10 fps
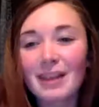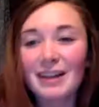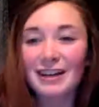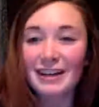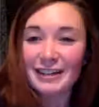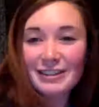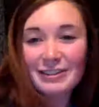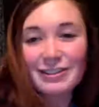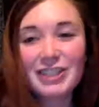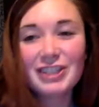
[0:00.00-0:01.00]
So
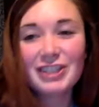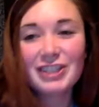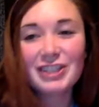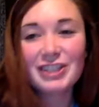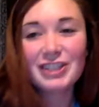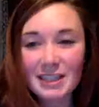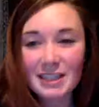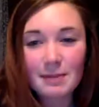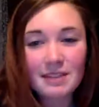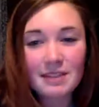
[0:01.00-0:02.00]
she was like
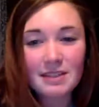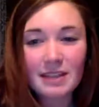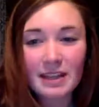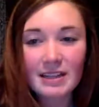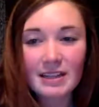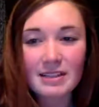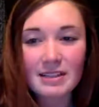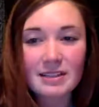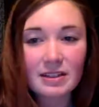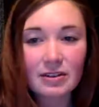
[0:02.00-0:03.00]
explaining to the kids, you
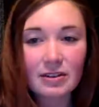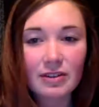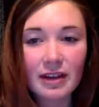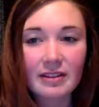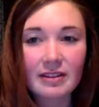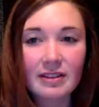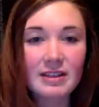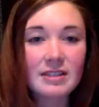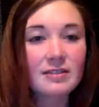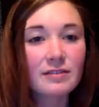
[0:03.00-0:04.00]
know, that
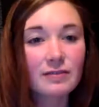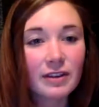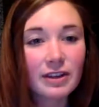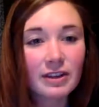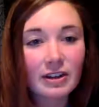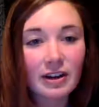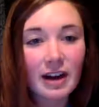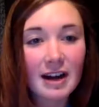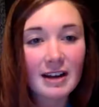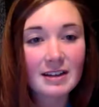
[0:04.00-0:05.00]
this figure
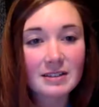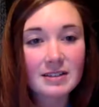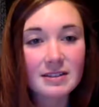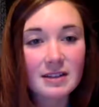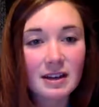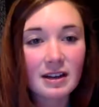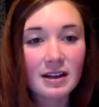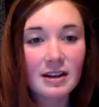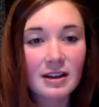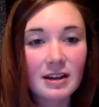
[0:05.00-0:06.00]
has
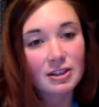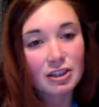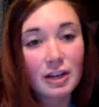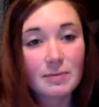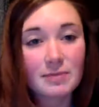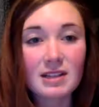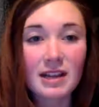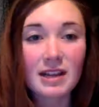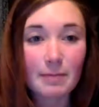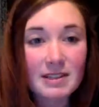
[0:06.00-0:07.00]
shapes like
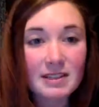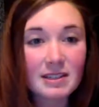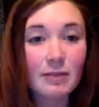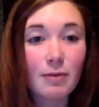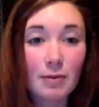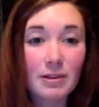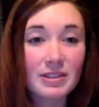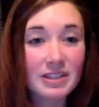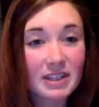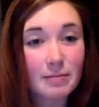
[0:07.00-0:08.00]
basically what we're
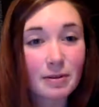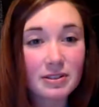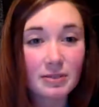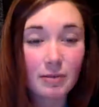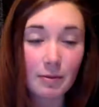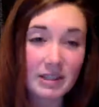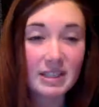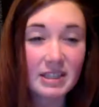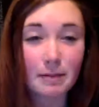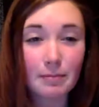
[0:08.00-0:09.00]
decomposing when we
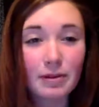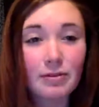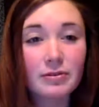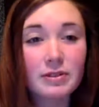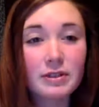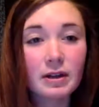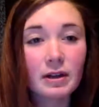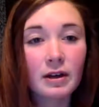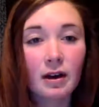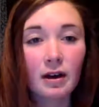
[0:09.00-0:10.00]
decompose
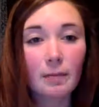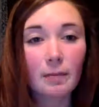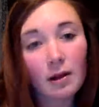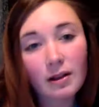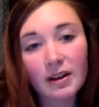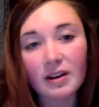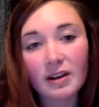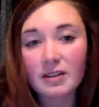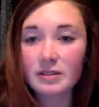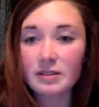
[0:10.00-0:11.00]
our
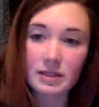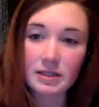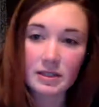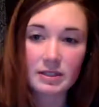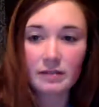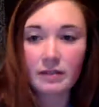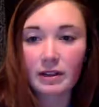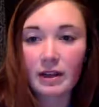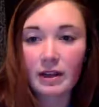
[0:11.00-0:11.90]
polygons and stuff like that.